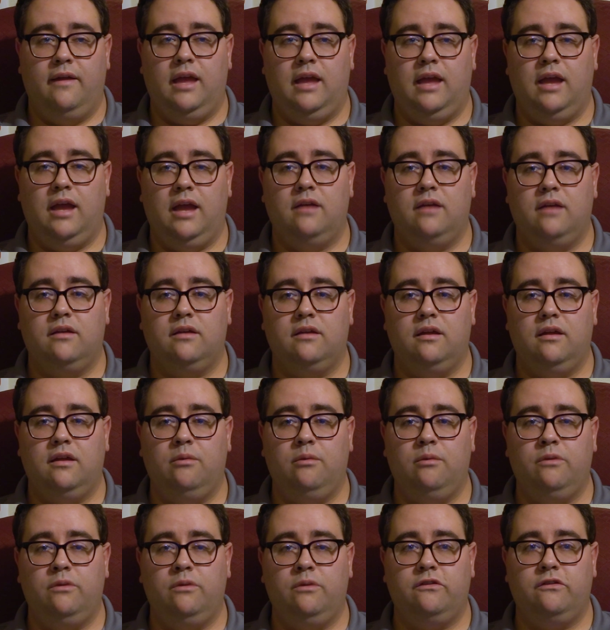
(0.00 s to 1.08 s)
and
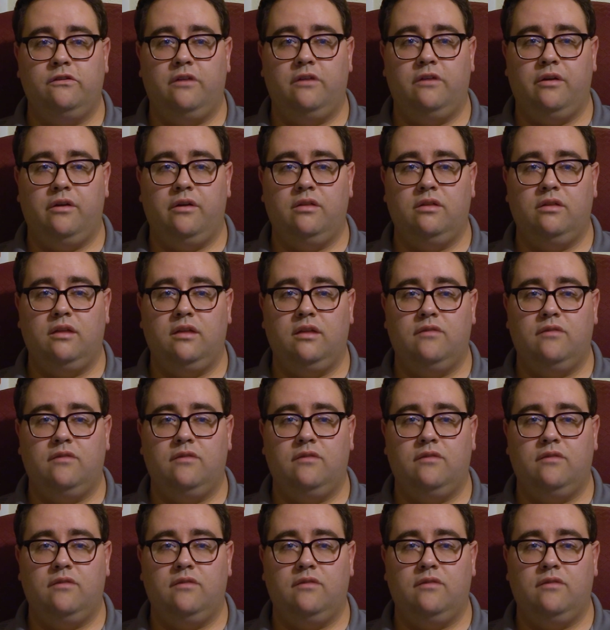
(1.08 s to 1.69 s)
it was during the